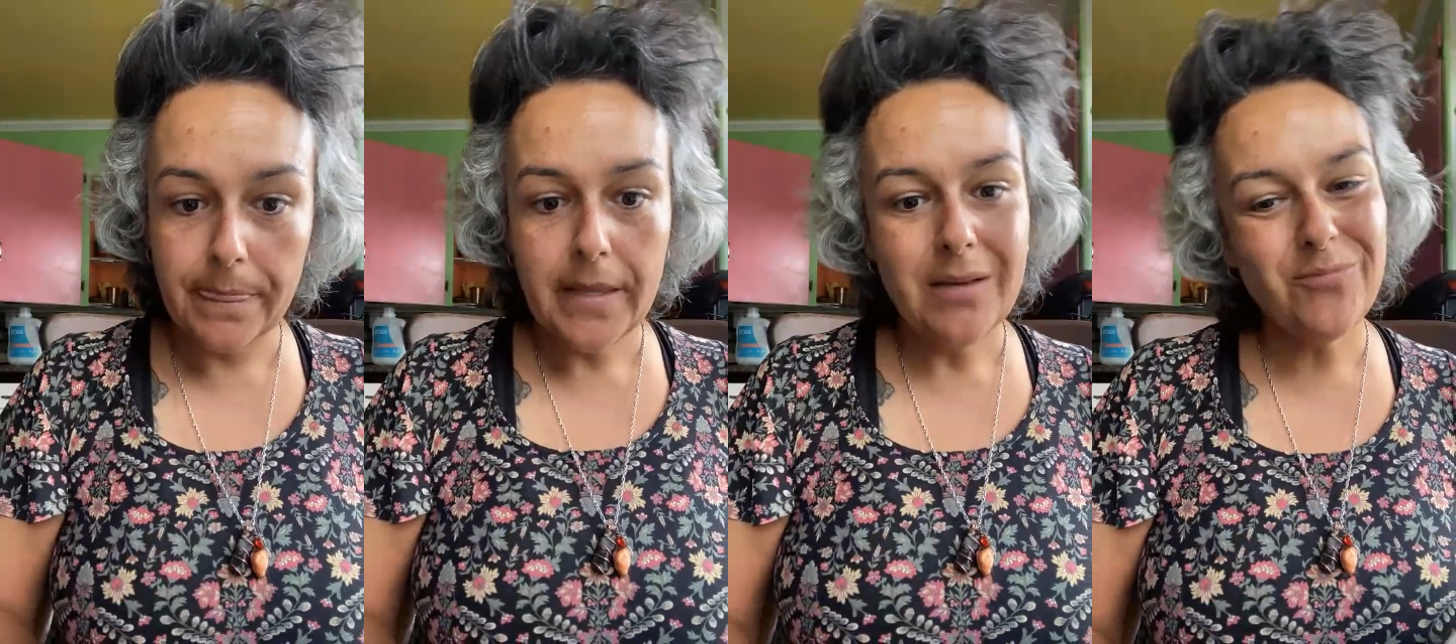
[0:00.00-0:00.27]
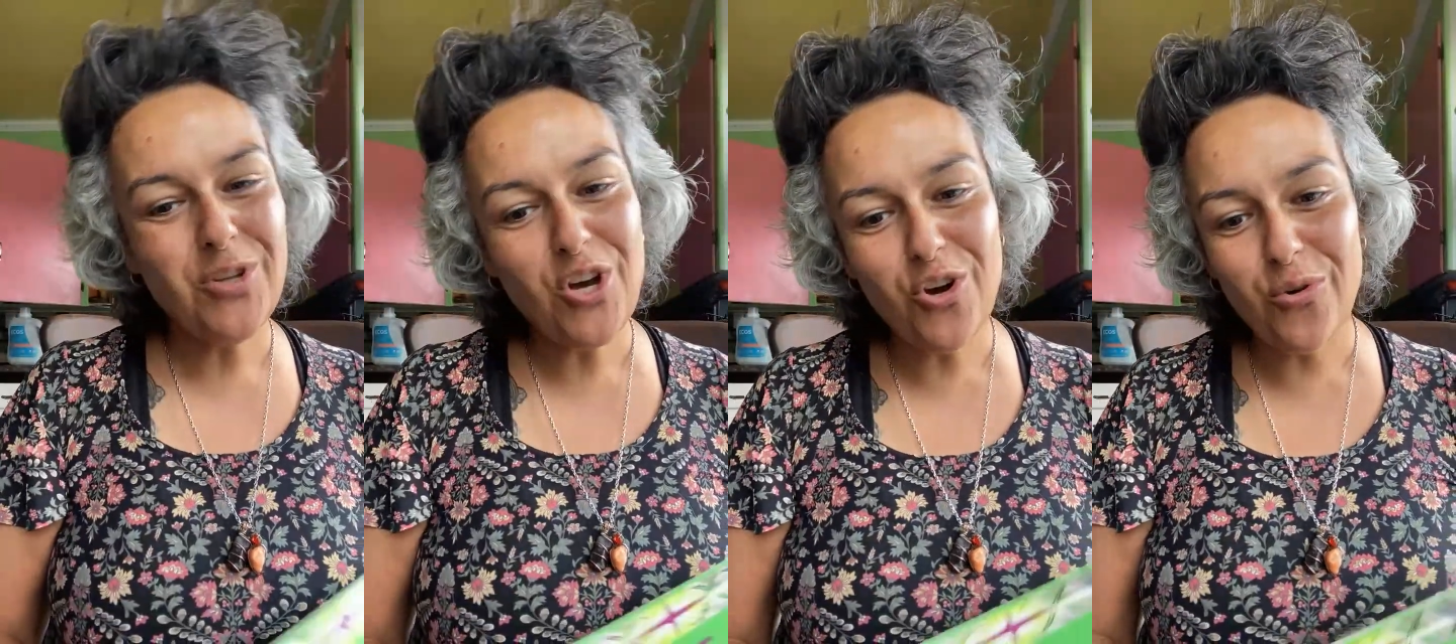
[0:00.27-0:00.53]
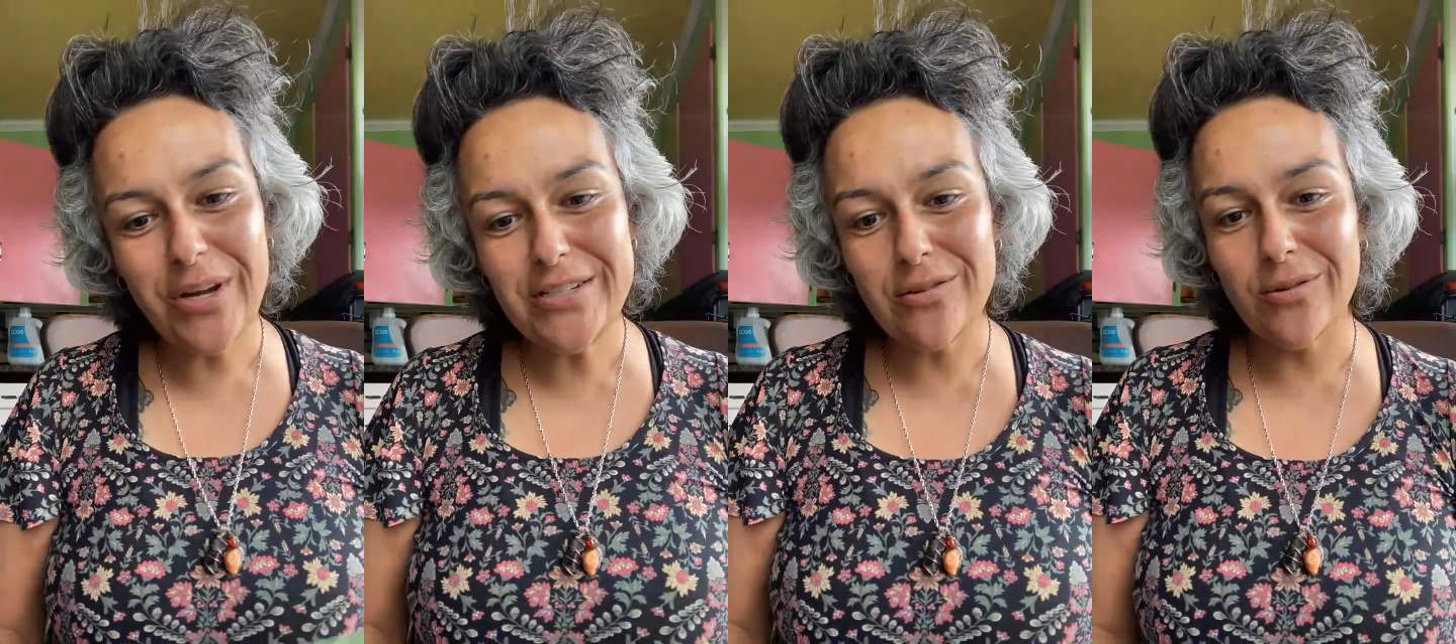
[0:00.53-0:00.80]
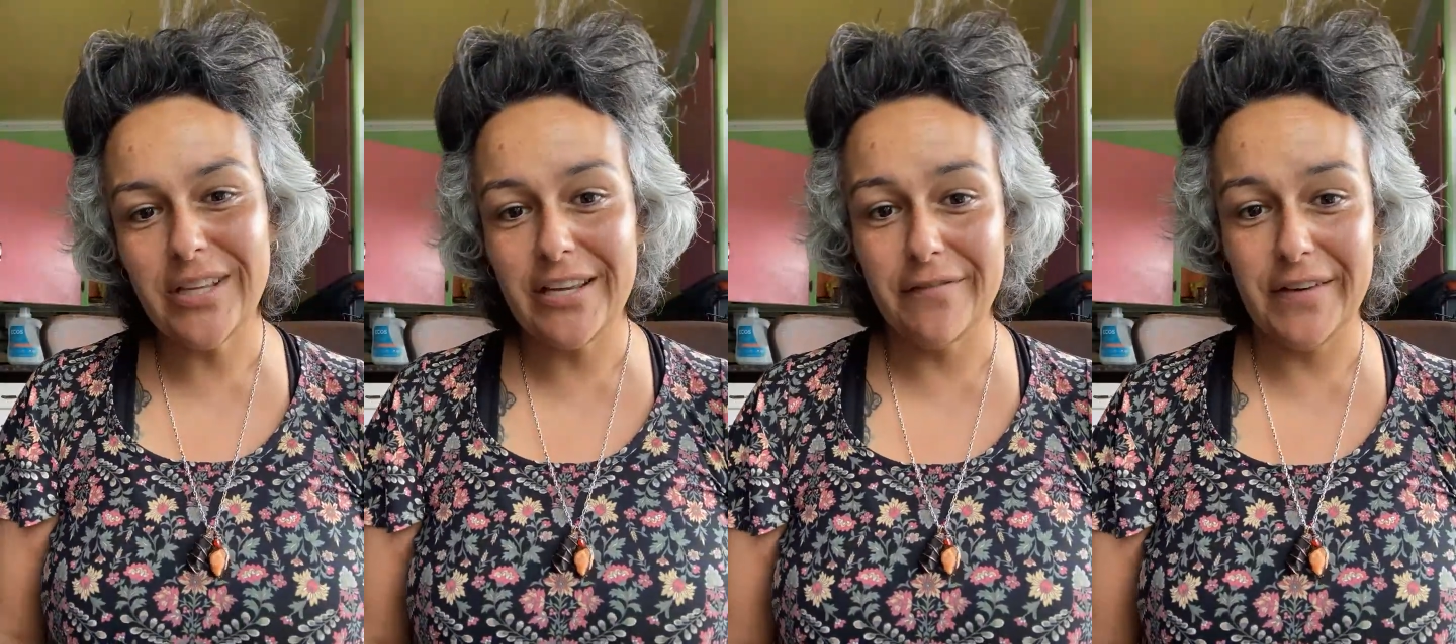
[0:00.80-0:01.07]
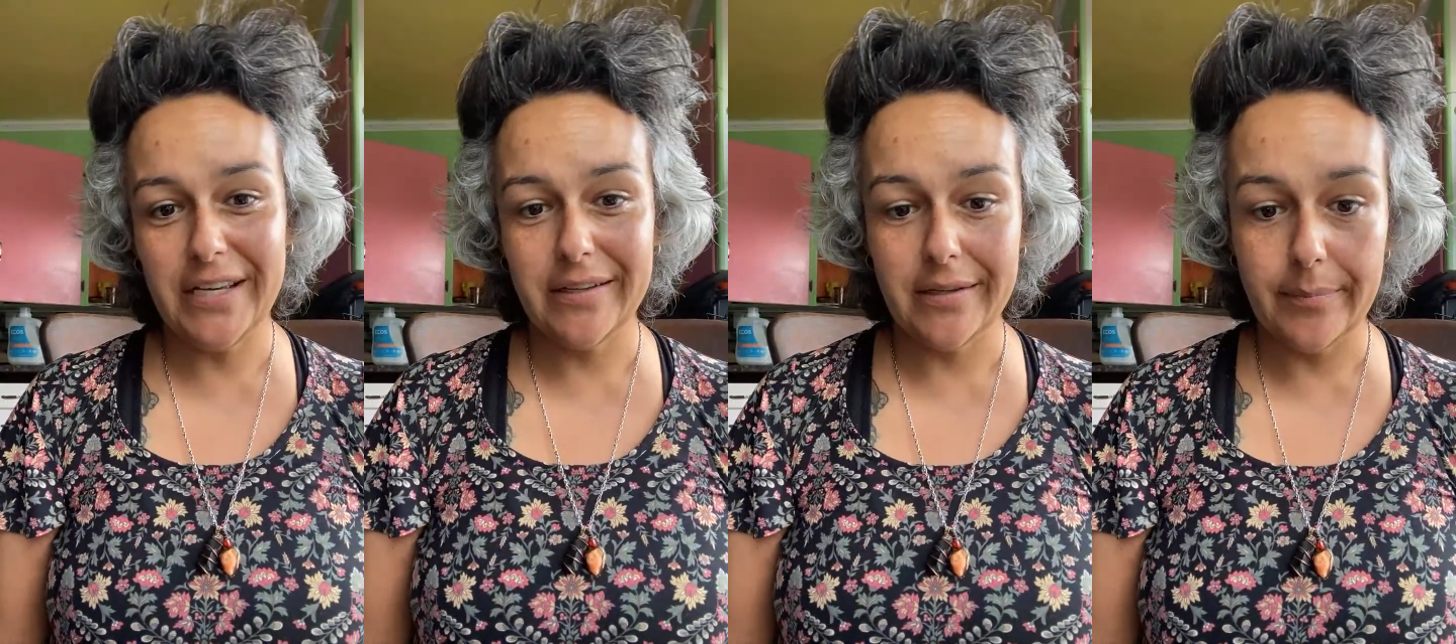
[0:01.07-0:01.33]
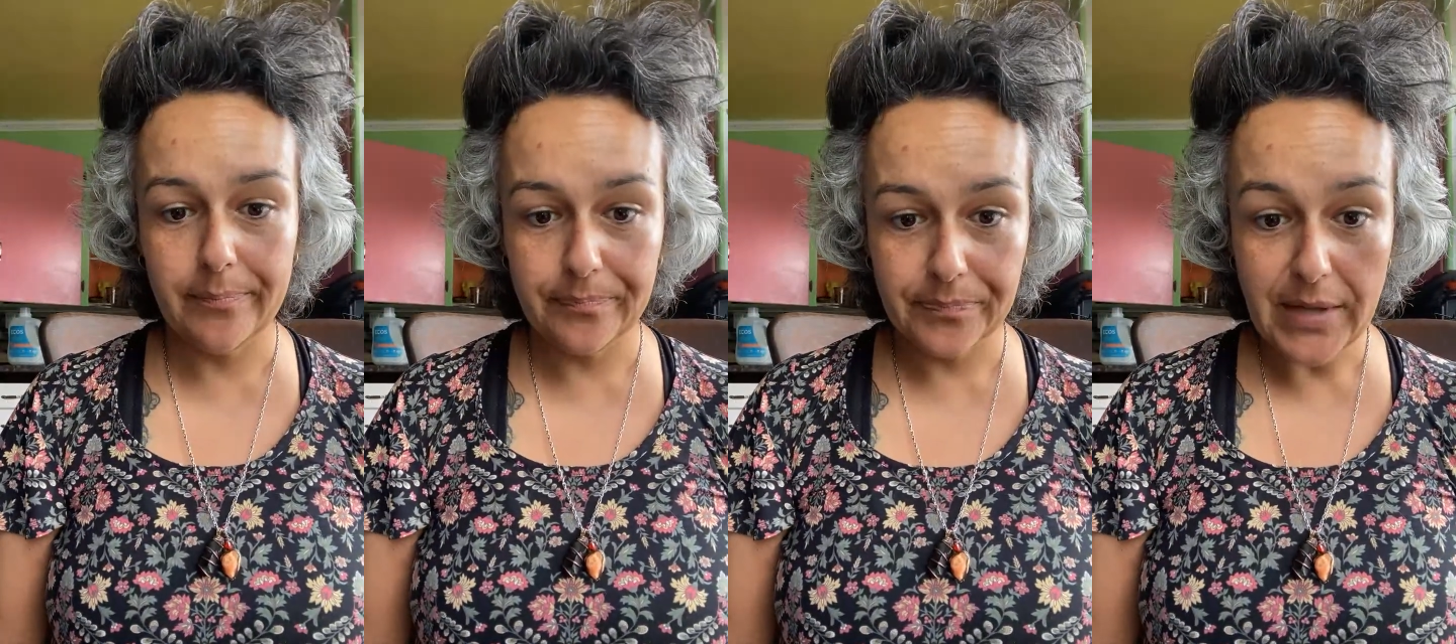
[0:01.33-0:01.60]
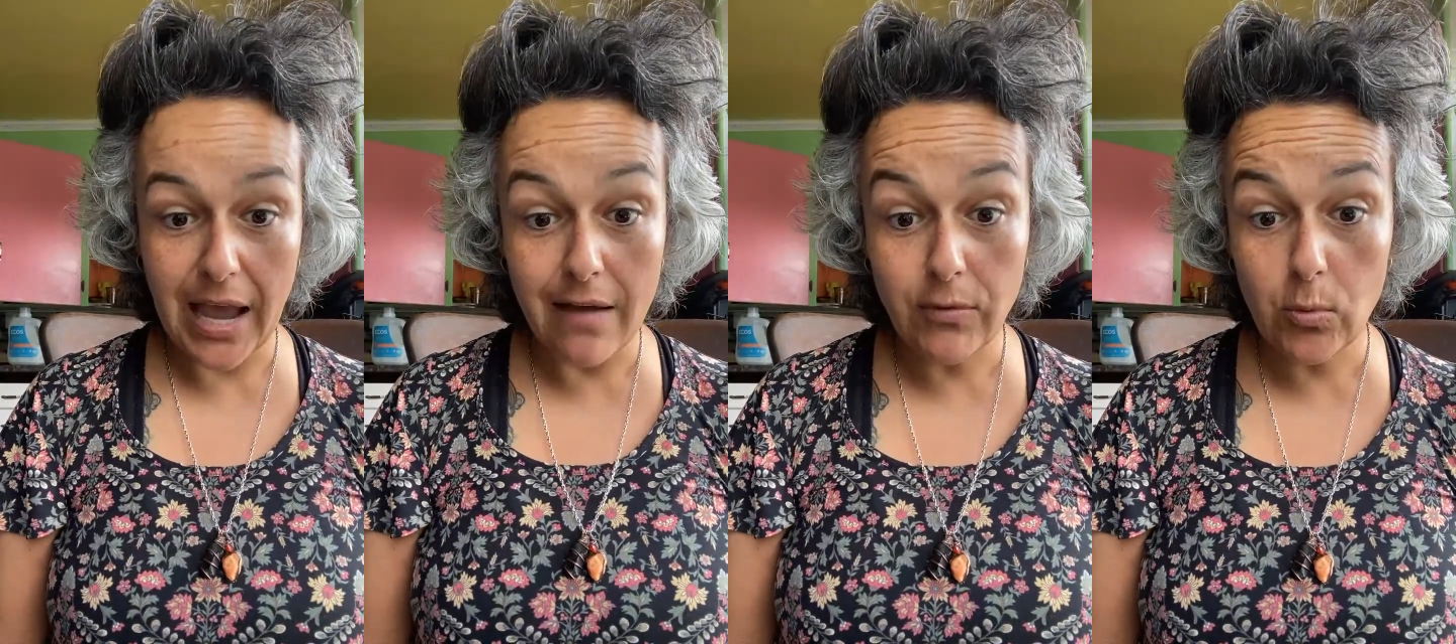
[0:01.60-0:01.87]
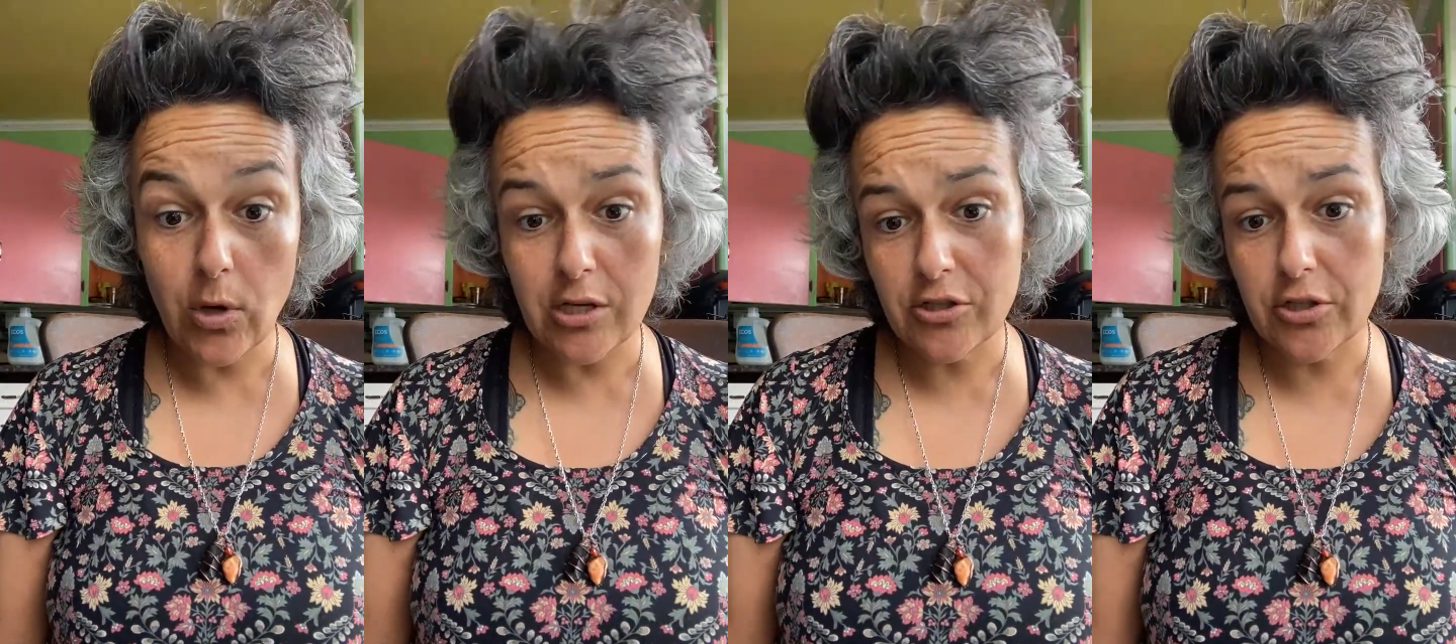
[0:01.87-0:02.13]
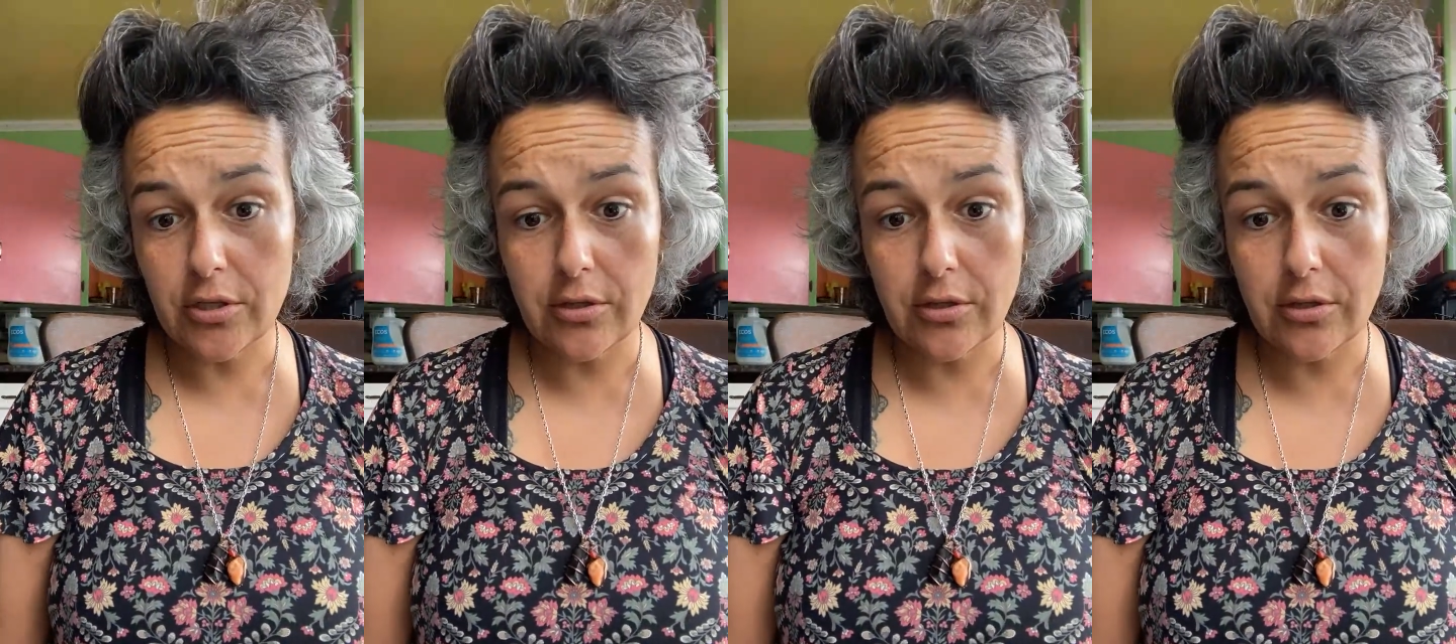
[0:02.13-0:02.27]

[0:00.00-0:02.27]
No, I don't like Fight Club. I haven't watched it,